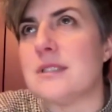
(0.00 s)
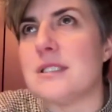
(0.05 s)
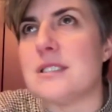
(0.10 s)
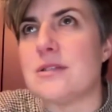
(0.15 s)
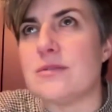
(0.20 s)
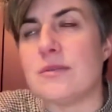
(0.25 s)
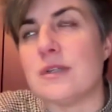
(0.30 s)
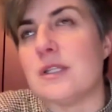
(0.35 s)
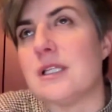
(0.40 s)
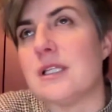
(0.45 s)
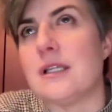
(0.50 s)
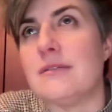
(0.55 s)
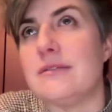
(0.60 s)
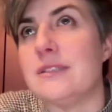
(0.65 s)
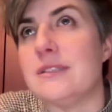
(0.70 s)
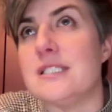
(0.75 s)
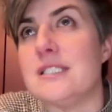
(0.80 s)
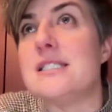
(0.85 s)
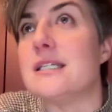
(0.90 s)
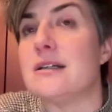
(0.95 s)
it's a really
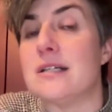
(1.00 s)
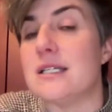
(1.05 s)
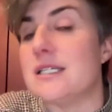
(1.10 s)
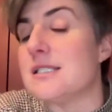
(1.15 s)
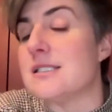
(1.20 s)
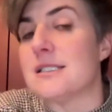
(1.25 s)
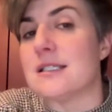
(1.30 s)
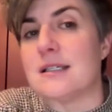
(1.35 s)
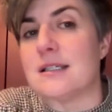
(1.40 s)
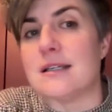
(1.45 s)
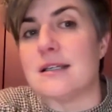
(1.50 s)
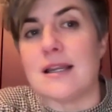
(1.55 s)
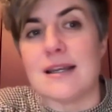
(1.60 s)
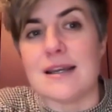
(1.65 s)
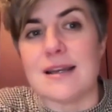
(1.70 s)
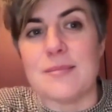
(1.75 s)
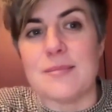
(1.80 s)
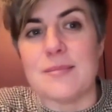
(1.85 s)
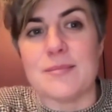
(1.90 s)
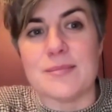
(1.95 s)
lovely series, and
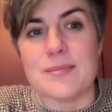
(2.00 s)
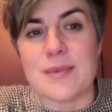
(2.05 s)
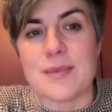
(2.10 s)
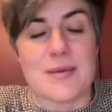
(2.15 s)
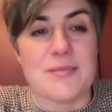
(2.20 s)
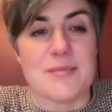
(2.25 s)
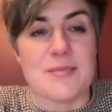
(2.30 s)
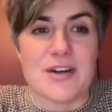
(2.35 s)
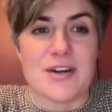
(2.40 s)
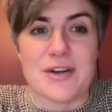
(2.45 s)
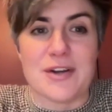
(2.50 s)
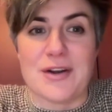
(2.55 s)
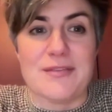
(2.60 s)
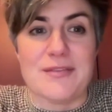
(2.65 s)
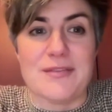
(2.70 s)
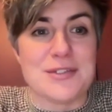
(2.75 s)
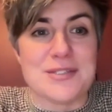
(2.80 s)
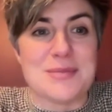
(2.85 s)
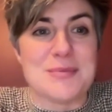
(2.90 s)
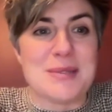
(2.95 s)
and I'm I'm very
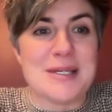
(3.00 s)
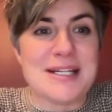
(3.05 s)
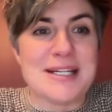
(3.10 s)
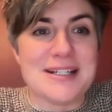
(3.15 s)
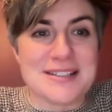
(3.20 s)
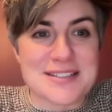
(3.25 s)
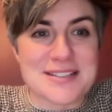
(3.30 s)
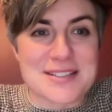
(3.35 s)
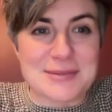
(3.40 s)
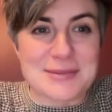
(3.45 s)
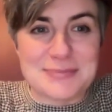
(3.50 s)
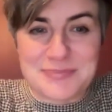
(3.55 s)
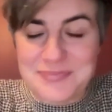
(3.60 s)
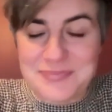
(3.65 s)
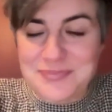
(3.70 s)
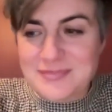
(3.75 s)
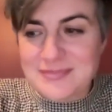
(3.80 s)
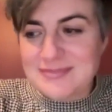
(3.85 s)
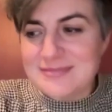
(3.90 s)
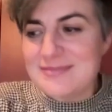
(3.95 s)
grateful to be here. So
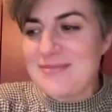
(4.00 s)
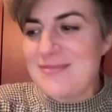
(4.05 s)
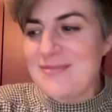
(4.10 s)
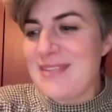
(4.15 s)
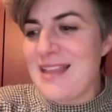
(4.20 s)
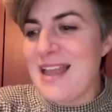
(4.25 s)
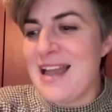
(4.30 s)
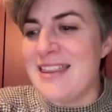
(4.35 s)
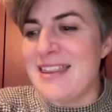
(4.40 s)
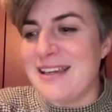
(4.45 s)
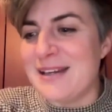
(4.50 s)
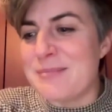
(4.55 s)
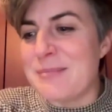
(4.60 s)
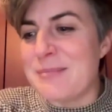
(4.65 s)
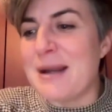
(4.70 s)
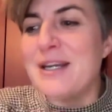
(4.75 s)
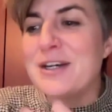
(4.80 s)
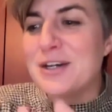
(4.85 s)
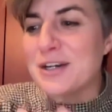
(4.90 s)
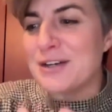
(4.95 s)
I think
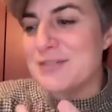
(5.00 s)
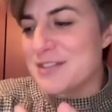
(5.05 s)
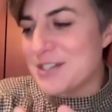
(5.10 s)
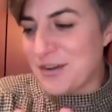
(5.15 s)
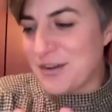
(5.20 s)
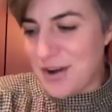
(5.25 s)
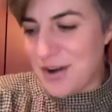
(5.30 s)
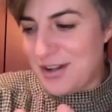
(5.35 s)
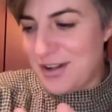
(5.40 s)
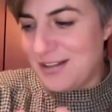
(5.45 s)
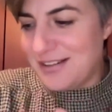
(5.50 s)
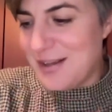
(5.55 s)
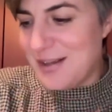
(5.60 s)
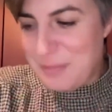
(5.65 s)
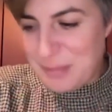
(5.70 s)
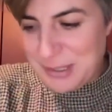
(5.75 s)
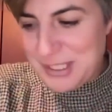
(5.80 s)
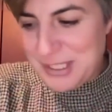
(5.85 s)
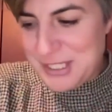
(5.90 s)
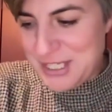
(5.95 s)
my nerves are all
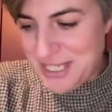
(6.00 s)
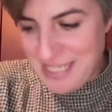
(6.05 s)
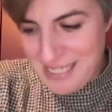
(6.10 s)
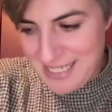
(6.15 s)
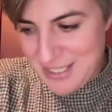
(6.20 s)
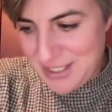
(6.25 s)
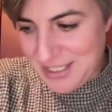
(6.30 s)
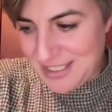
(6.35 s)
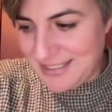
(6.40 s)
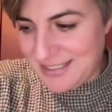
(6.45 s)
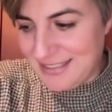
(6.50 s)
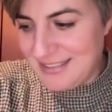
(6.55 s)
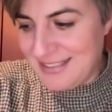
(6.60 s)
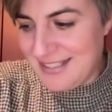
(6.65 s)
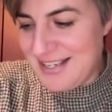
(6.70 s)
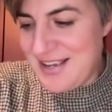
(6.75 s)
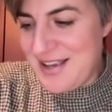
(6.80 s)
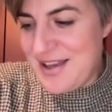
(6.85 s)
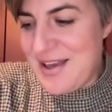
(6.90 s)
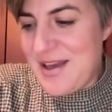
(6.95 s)
appreciation.
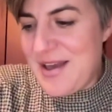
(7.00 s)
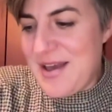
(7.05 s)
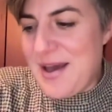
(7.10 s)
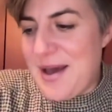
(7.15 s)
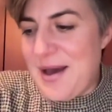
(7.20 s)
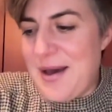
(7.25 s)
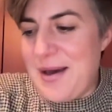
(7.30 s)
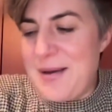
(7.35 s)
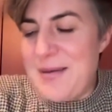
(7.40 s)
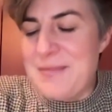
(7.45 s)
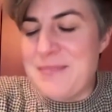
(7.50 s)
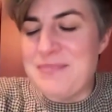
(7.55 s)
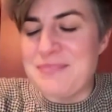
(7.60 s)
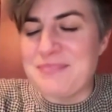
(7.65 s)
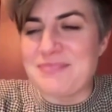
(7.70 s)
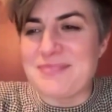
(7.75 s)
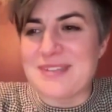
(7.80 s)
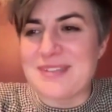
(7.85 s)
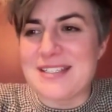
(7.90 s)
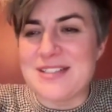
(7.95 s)

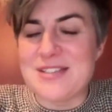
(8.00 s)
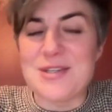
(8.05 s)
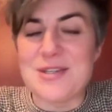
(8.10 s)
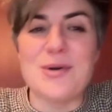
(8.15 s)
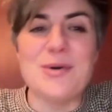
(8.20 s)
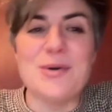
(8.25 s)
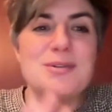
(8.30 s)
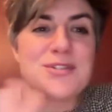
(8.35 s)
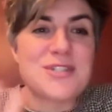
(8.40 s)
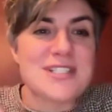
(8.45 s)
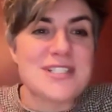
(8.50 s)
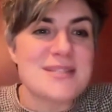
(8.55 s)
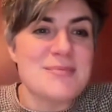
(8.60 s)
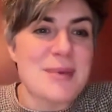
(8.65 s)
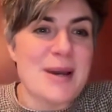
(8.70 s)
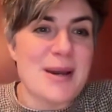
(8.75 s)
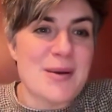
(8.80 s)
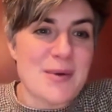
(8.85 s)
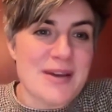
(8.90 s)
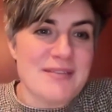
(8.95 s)
Um, so just
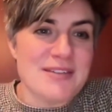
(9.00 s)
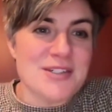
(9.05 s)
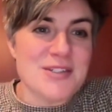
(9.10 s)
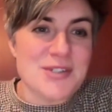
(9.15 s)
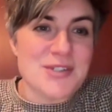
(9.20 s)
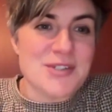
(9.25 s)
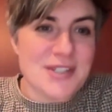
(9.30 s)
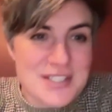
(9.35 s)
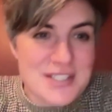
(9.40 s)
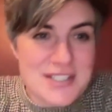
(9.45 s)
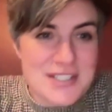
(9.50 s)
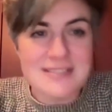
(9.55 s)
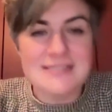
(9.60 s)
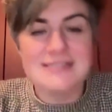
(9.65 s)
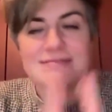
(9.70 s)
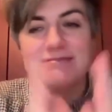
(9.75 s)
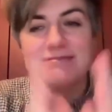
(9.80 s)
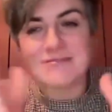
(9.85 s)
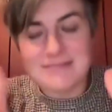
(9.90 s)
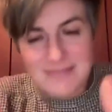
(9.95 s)
by way of
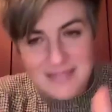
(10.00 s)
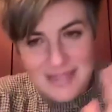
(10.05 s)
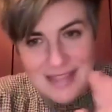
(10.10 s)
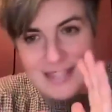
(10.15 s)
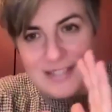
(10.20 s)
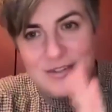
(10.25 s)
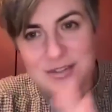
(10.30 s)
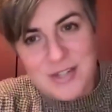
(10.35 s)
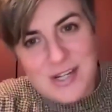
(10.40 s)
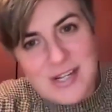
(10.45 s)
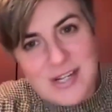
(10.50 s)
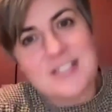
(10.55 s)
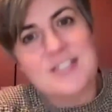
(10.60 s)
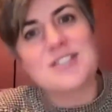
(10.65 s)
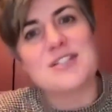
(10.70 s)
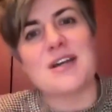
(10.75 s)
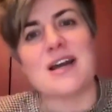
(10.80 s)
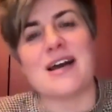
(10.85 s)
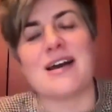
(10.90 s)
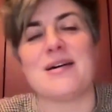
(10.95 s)
introduction, Thank you,
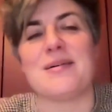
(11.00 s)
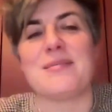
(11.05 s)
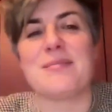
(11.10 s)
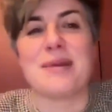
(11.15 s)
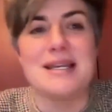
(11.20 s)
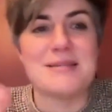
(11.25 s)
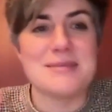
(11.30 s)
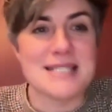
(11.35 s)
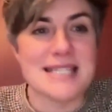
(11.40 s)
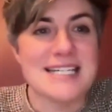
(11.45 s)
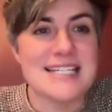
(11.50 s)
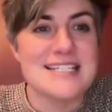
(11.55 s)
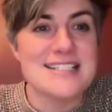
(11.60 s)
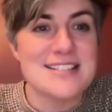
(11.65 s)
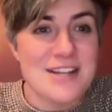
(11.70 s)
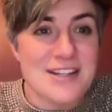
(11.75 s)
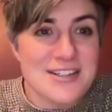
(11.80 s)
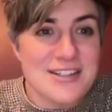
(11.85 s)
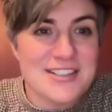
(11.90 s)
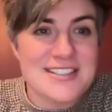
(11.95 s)
Josh. Uh, my name is Annie
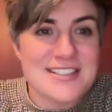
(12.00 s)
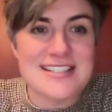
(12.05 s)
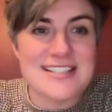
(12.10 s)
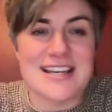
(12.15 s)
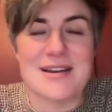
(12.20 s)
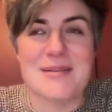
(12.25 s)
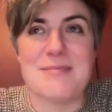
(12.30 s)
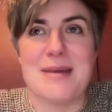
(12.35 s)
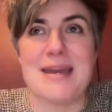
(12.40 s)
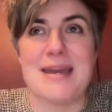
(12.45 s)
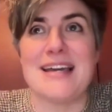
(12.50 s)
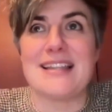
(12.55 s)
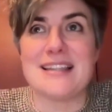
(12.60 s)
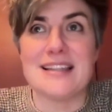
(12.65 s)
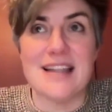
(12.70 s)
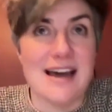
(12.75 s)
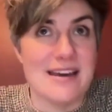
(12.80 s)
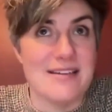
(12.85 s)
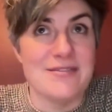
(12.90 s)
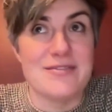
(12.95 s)
Saunders. I make
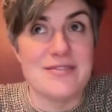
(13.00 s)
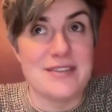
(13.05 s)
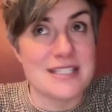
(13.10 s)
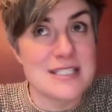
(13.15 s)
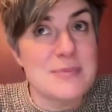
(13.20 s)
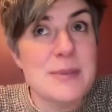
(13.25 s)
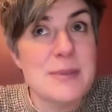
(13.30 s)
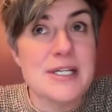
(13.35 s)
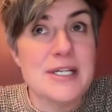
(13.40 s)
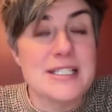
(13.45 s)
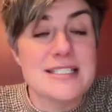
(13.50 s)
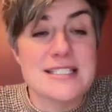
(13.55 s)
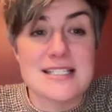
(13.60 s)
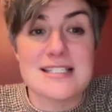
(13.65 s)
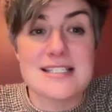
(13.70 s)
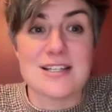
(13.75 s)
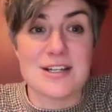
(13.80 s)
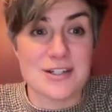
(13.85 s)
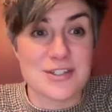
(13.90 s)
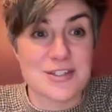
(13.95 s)
live
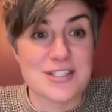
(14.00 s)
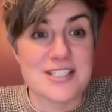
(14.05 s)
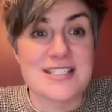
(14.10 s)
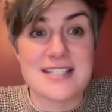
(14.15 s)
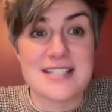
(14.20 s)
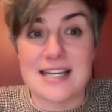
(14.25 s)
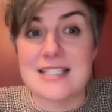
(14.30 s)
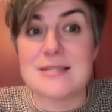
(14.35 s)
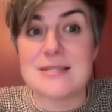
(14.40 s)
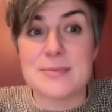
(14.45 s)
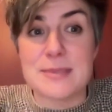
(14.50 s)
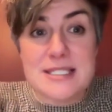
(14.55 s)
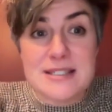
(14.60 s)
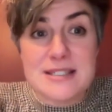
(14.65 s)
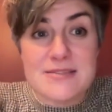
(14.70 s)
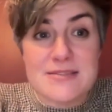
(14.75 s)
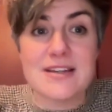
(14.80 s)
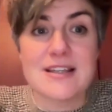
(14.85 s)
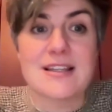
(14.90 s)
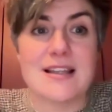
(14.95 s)
experiences, largely site
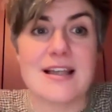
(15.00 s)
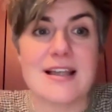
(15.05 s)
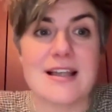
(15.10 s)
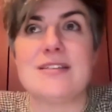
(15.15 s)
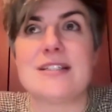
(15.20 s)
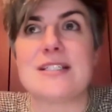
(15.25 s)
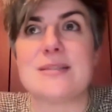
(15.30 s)
specific live